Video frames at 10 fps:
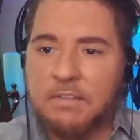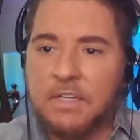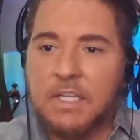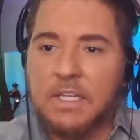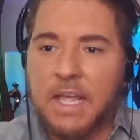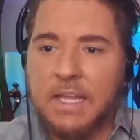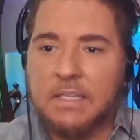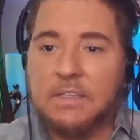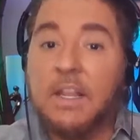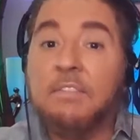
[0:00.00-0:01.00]
levity,
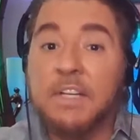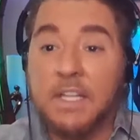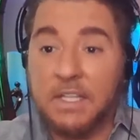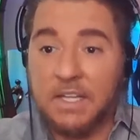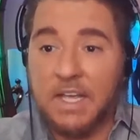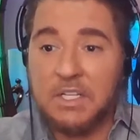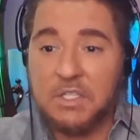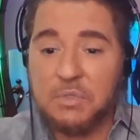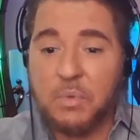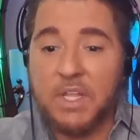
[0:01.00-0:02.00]
and loveity,
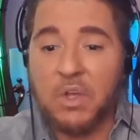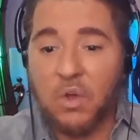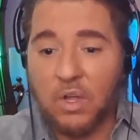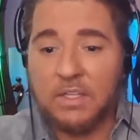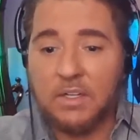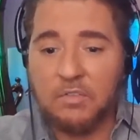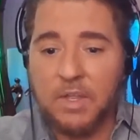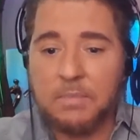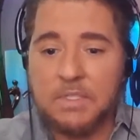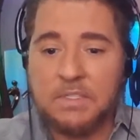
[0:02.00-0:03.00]
as we call it, our
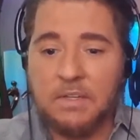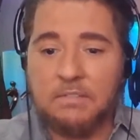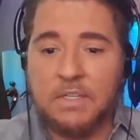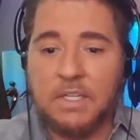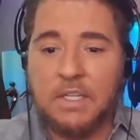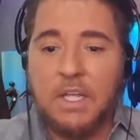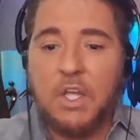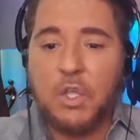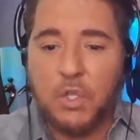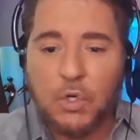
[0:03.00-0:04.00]
famous loveity.
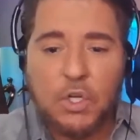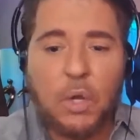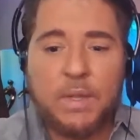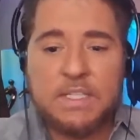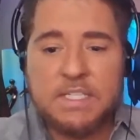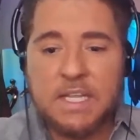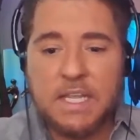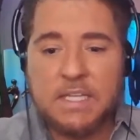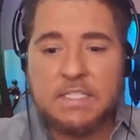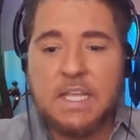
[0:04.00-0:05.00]
You're going to
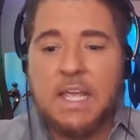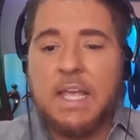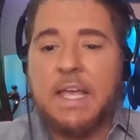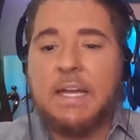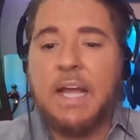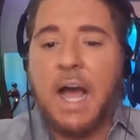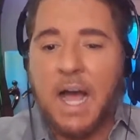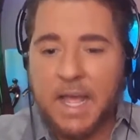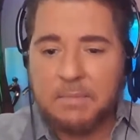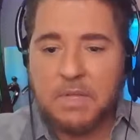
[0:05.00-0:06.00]
eat, and
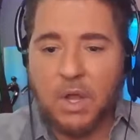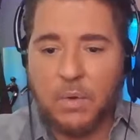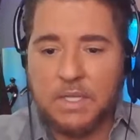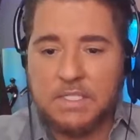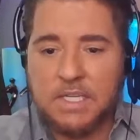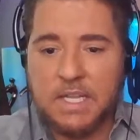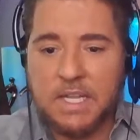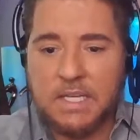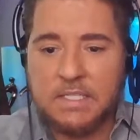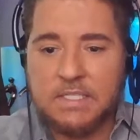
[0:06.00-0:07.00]
I'm going to
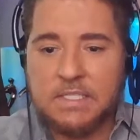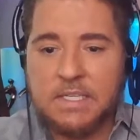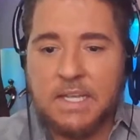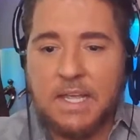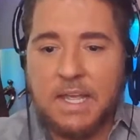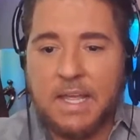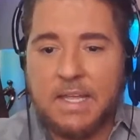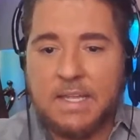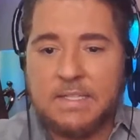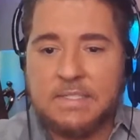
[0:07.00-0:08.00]
eat.
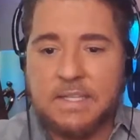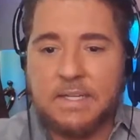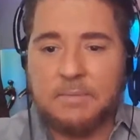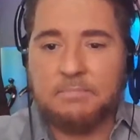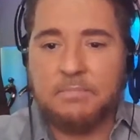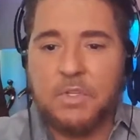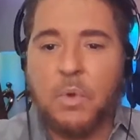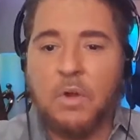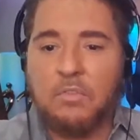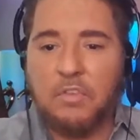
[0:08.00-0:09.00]
And um,
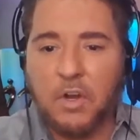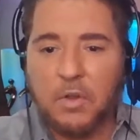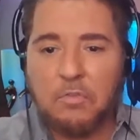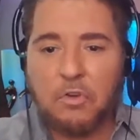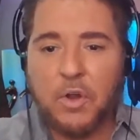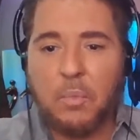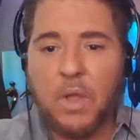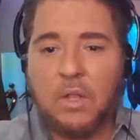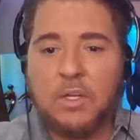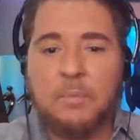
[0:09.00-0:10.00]
you are very, very
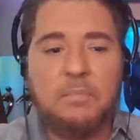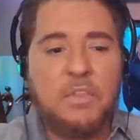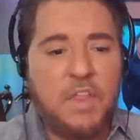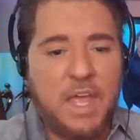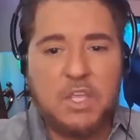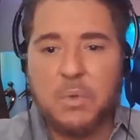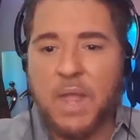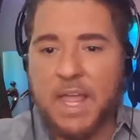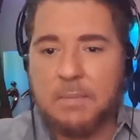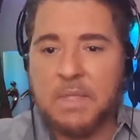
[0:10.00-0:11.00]
welcome. Thank
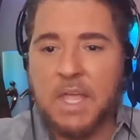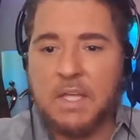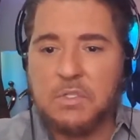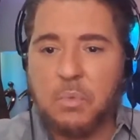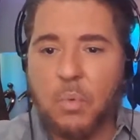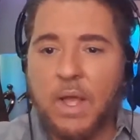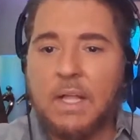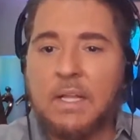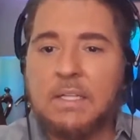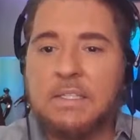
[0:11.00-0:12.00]
you, Amy, as
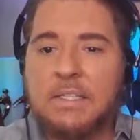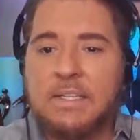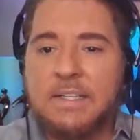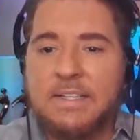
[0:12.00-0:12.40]
well.